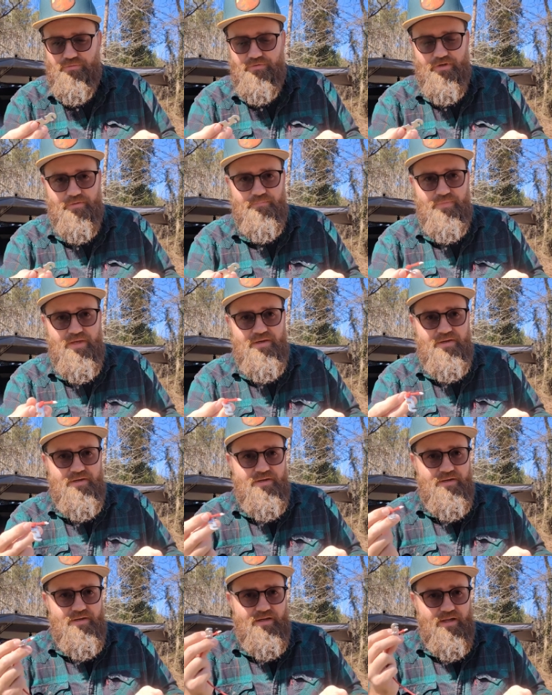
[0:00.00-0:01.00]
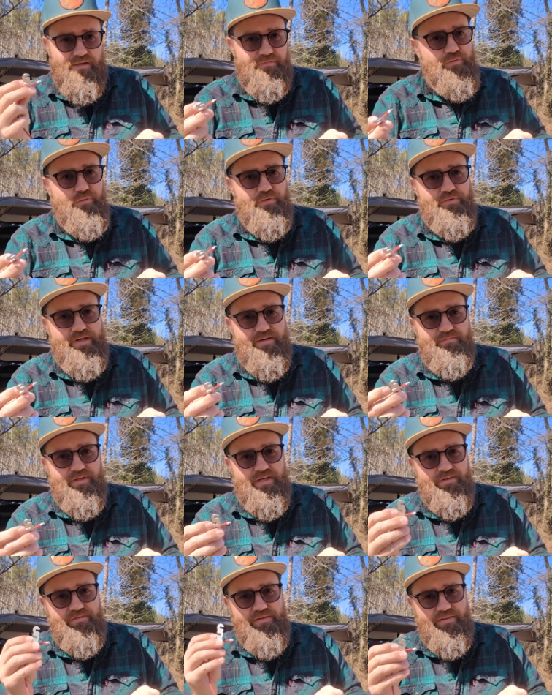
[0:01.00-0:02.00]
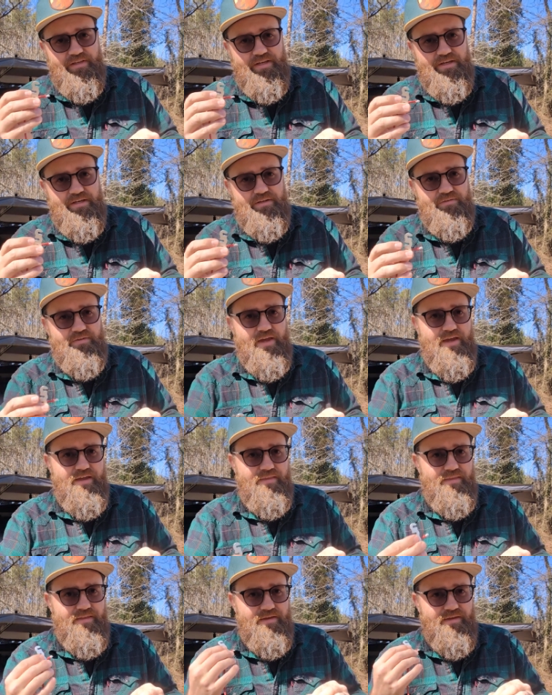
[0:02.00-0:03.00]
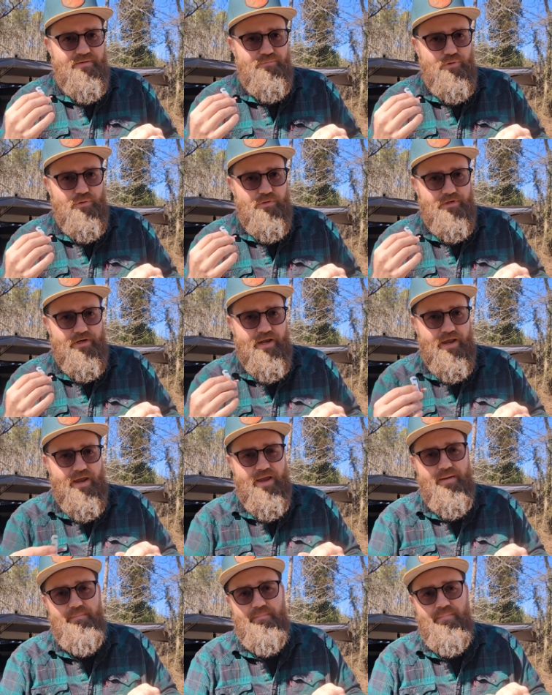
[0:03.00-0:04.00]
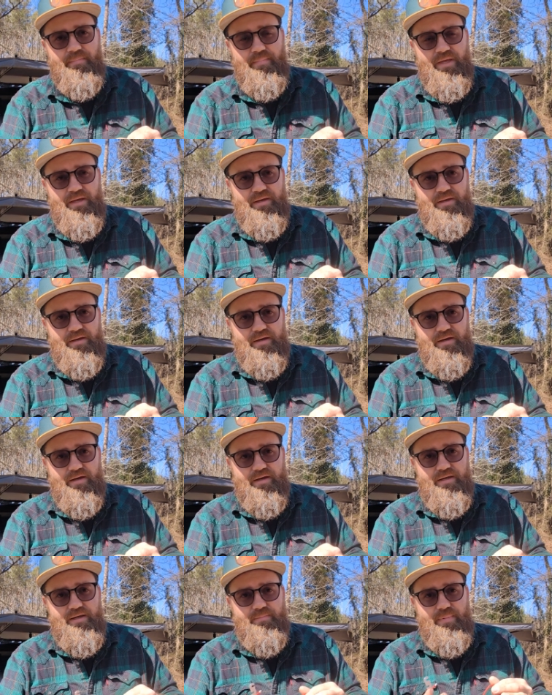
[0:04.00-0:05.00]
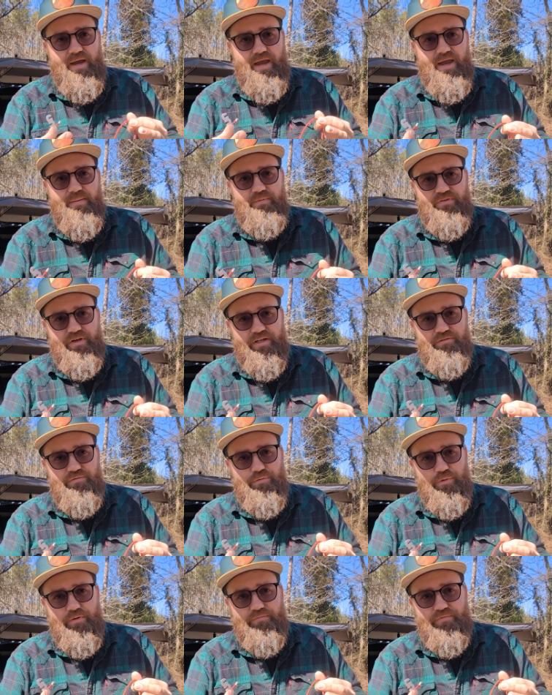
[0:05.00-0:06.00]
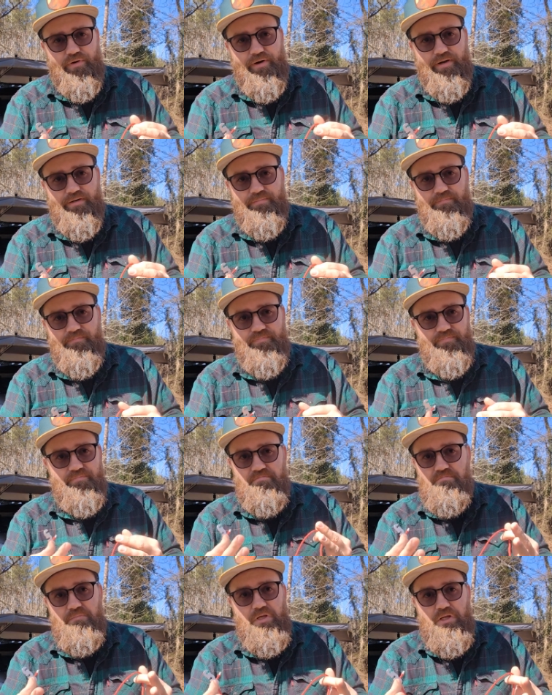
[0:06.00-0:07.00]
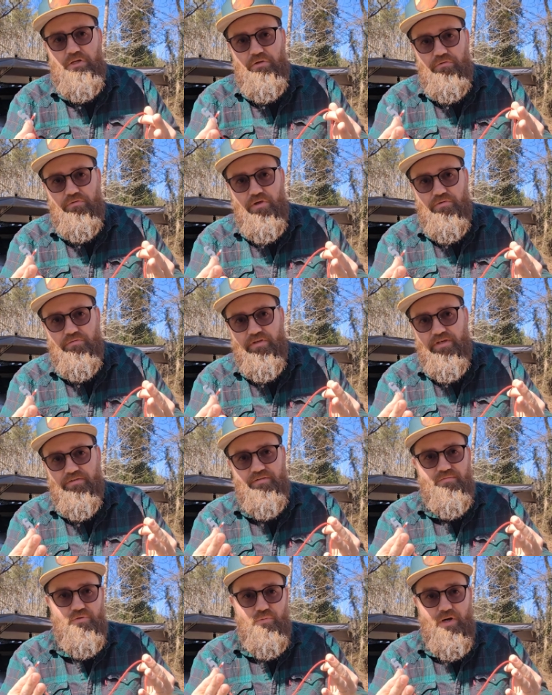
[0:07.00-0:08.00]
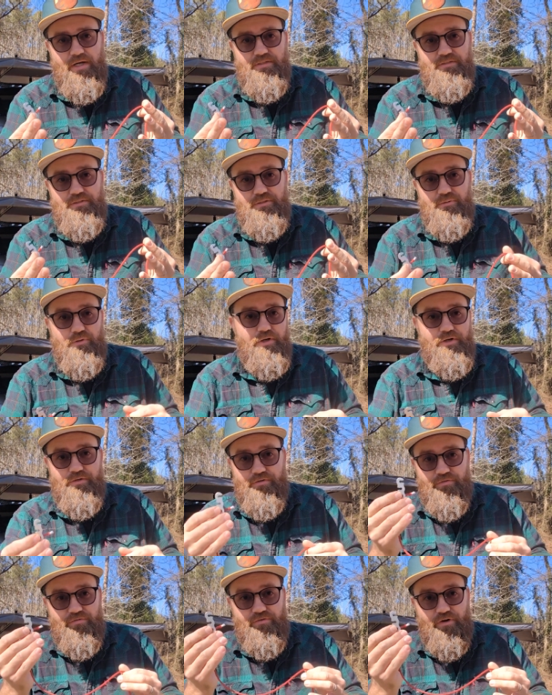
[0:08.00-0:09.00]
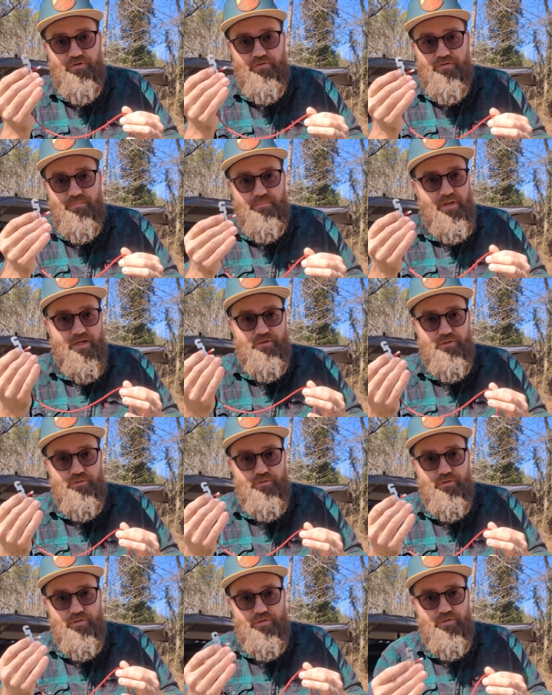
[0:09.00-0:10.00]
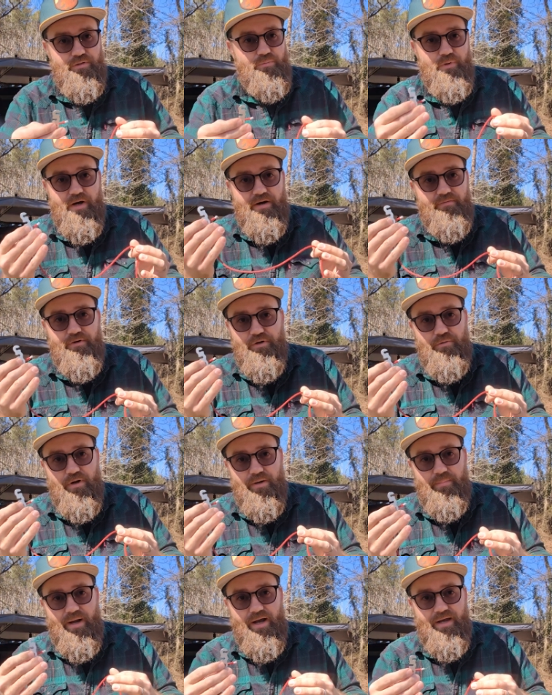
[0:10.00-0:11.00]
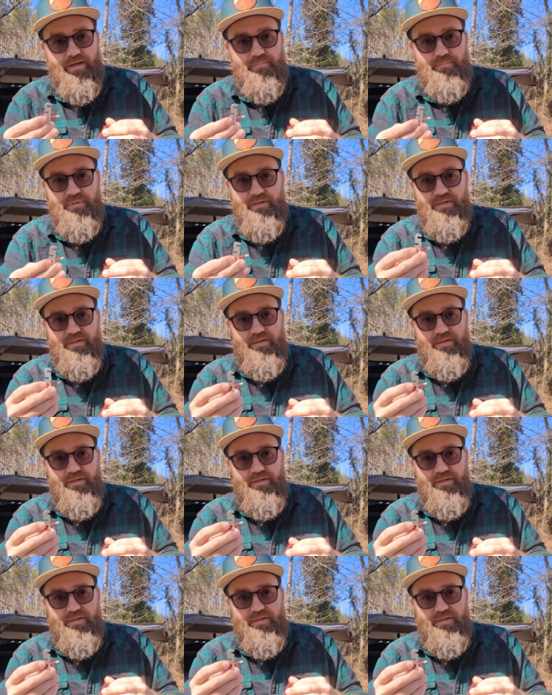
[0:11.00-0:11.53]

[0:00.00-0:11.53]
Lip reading: So I'll of course have links to these and the roller cam in my Amazon storefront. You can use those links if you want to, or you can just search them on Google or wherever you want to buy them.